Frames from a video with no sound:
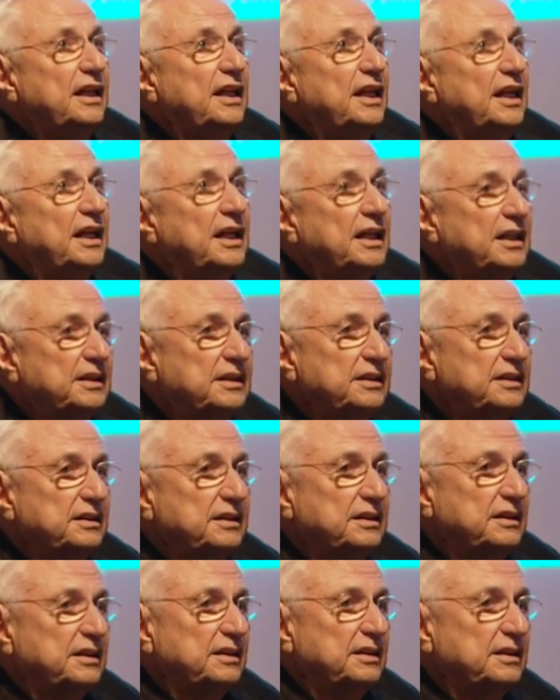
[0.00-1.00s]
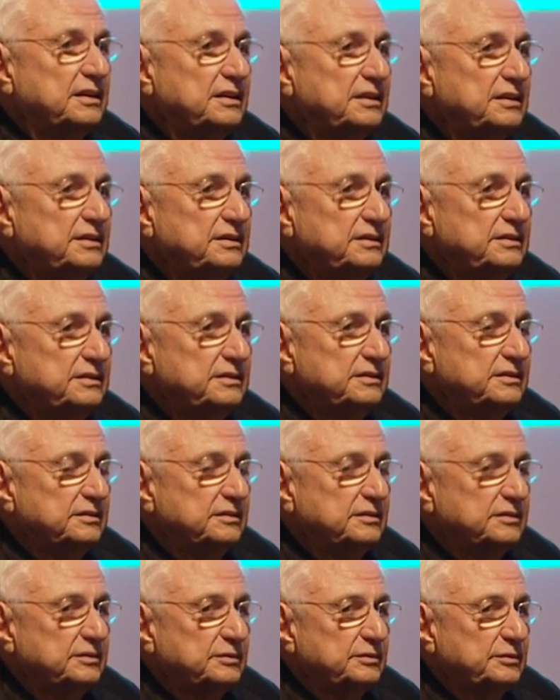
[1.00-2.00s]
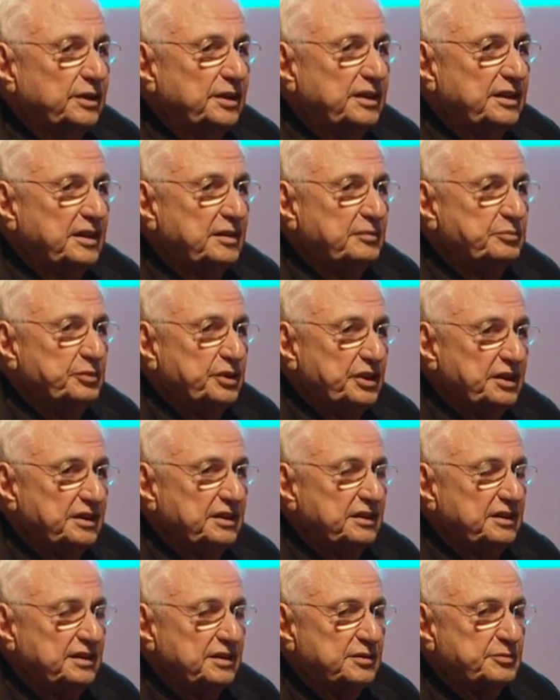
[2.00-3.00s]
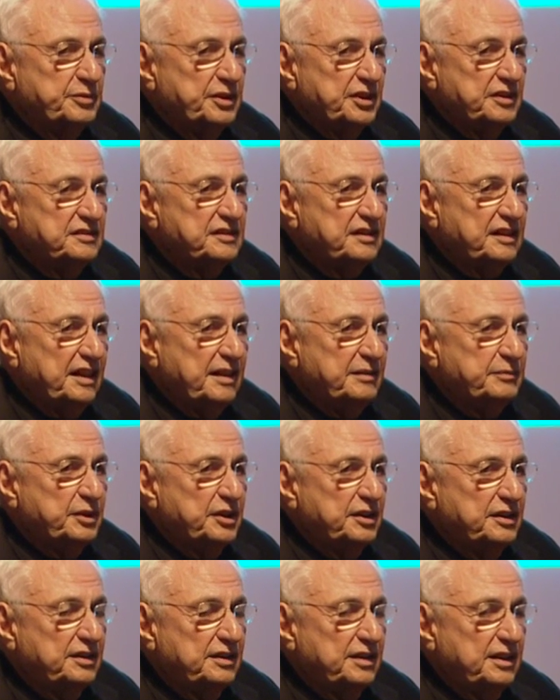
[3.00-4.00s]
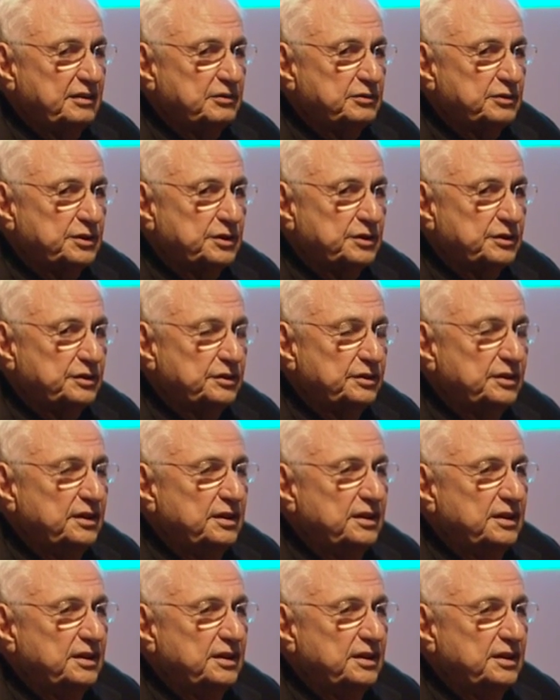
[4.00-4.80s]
And uh, when they bid, their bids came in, they were